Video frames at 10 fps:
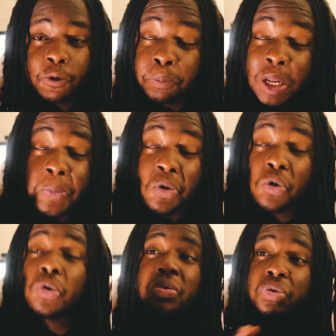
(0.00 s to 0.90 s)
For
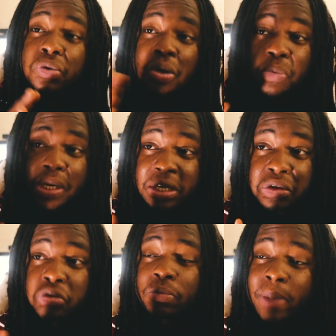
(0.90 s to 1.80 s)
people who don't really
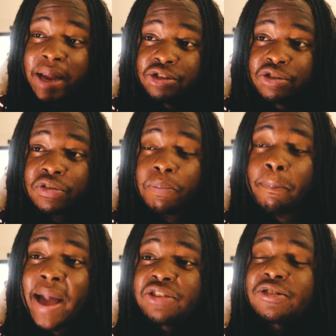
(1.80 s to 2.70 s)
use matches,
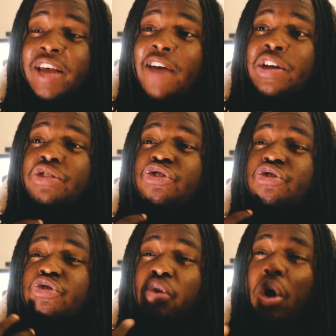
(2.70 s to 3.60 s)
matches have a
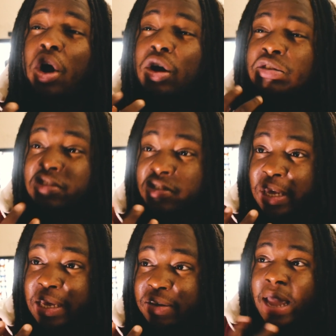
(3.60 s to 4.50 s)
strong
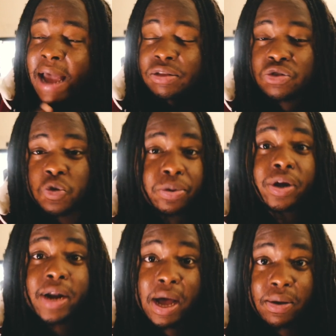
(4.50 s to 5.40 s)
scent after you
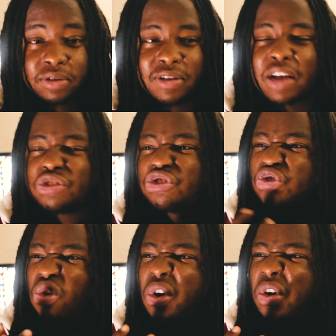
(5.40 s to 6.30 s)
put it out. It's like a
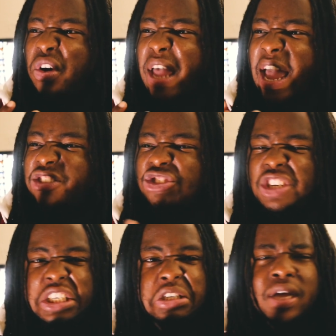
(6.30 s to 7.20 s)
strong,
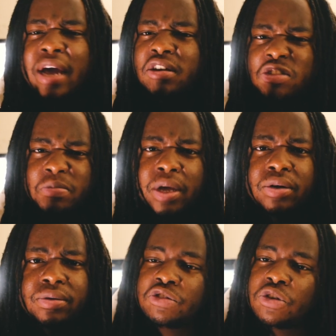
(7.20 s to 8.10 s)
ashy kind of
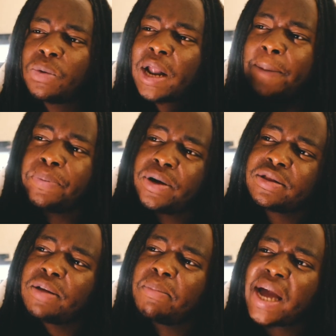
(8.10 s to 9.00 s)
smell. So when I
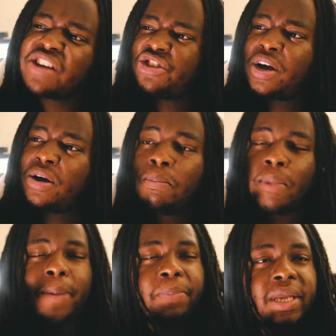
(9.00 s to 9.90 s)
put the match out,
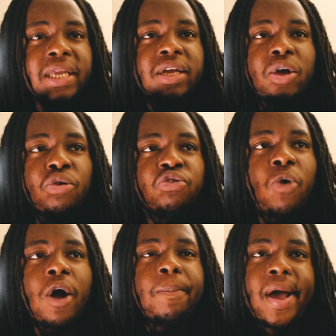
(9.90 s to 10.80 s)
my PE coach
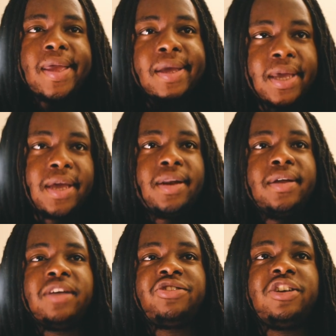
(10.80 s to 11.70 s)
walked by again
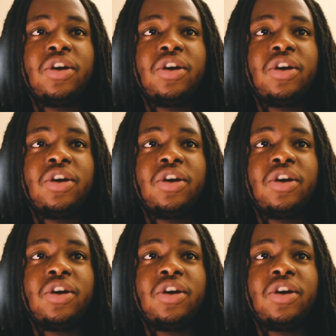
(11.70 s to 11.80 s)
and she